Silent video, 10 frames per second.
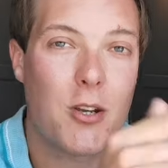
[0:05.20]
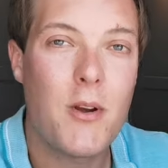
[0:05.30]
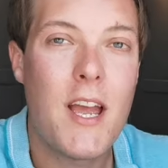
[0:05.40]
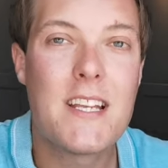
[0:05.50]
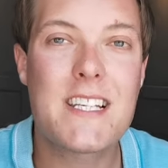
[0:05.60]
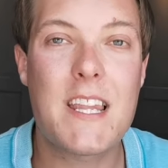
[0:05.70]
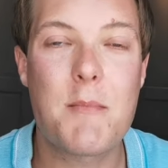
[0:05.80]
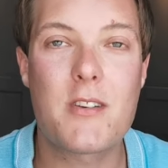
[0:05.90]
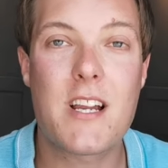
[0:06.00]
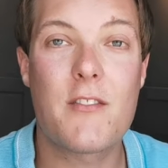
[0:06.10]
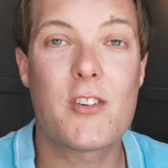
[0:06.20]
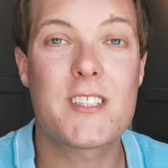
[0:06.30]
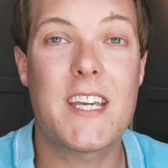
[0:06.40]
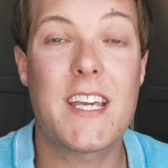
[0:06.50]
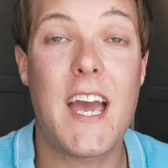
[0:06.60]
you to get the most out of your
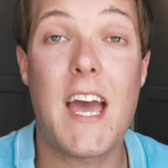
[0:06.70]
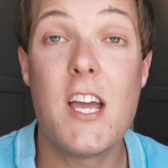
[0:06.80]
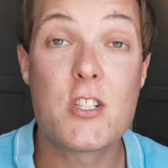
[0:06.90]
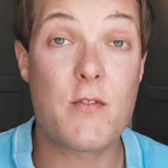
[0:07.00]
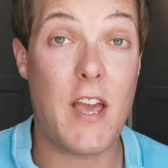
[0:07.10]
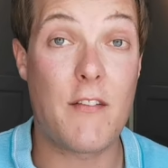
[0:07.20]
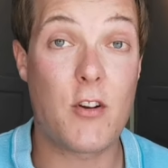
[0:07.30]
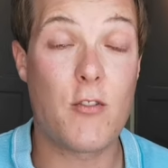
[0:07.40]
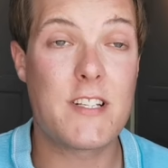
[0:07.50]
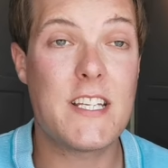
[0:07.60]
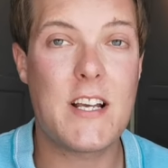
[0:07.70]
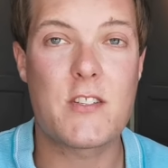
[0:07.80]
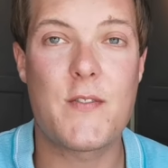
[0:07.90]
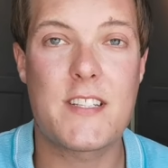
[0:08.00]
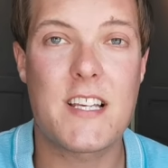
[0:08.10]
skincare. So if you haven't already,
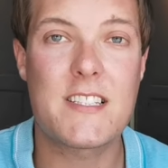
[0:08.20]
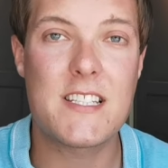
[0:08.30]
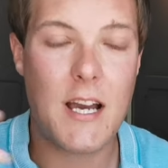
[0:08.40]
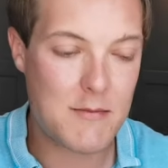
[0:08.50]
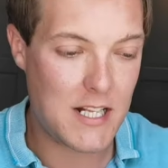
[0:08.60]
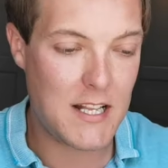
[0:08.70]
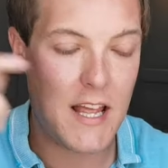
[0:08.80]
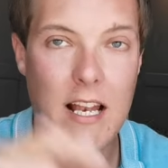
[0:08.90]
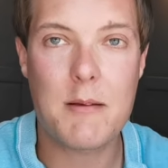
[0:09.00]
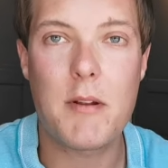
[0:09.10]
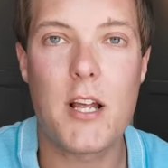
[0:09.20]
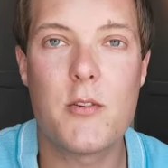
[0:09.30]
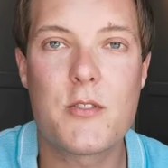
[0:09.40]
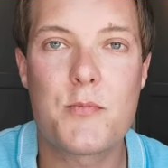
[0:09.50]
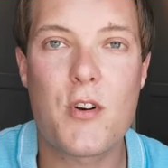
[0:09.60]
now's a fantastic time to click that link
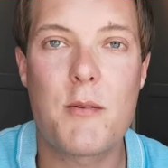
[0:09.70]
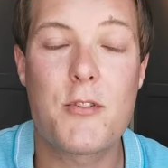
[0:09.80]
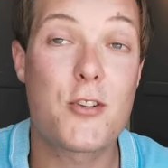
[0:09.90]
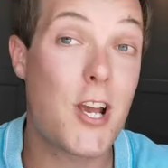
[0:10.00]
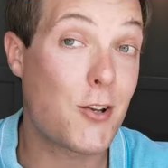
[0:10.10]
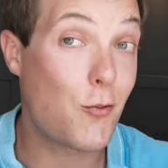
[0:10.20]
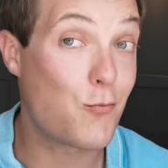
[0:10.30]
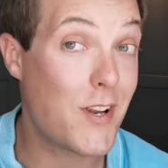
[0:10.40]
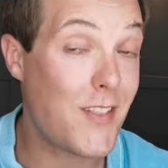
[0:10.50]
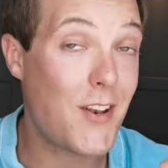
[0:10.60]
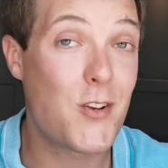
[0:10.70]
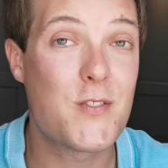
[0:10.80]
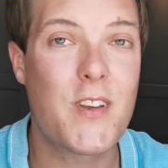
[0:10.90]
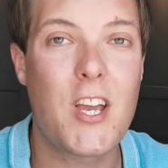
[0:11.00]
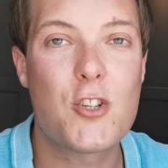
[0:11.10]
below, subscribe to the channel, ring that
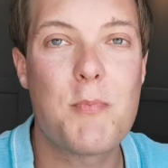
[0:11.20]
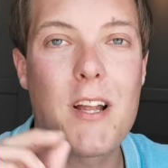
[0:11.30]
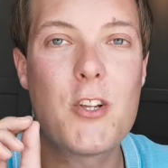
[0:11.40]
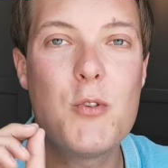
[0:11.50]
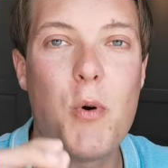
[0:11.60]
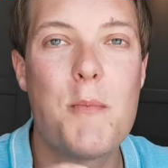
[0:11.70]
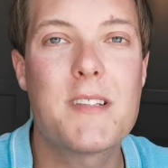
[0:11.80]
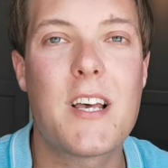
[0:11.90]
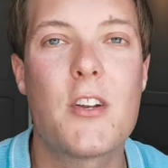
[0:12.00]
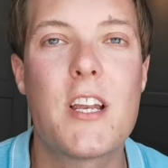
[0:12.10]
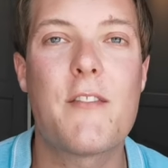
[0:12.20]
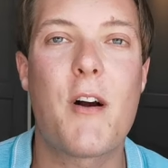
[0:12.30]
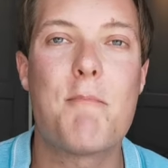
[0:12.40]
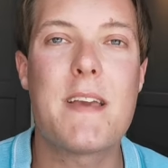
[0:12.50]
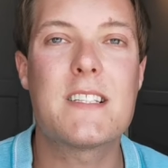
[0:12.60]
notification bell, and you won't miss out on any of
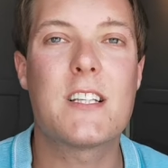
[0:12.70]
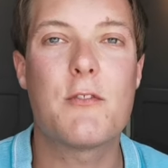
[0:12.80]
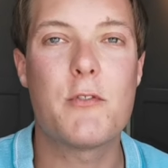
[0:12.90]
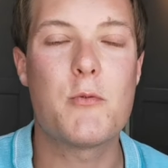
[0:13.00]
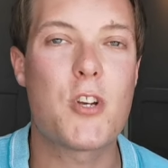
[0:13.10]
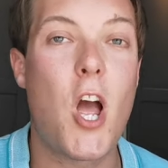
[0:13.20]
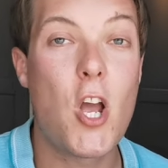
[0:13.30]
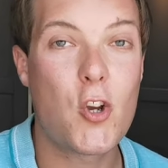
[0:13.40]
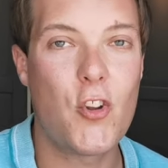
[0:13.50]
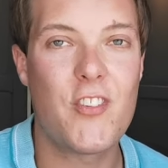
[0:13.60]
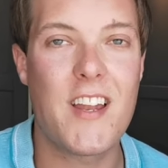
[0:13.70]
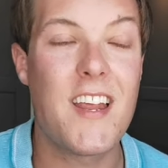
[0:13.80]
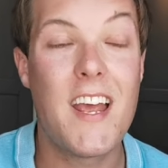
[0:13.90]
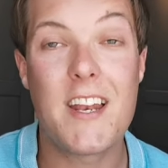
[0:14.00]
our amazing future content.